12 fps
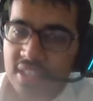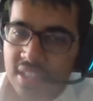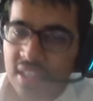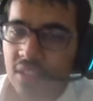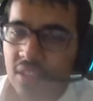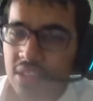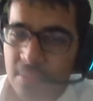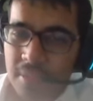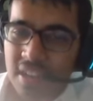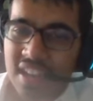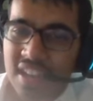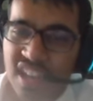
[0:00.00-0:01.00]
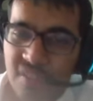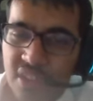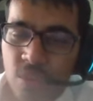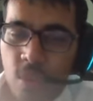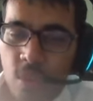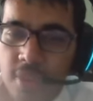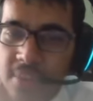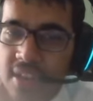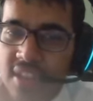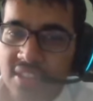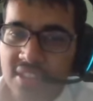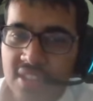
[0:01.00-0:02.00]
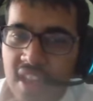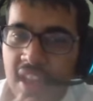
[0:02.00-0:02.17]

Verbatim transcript: they looked a bit kind of underwhelming, guys.